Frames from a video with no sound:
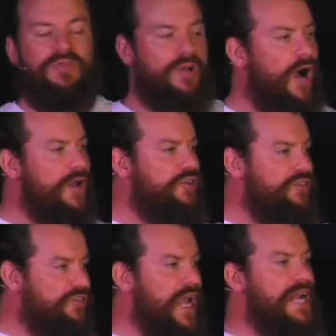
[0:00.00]
But God
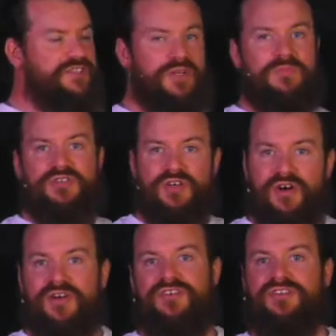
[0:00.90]
is saying something to
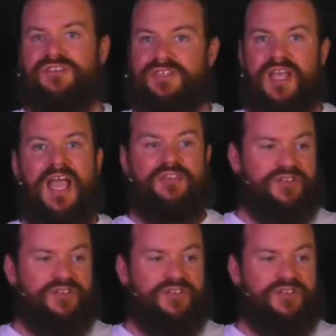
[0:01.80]
us today.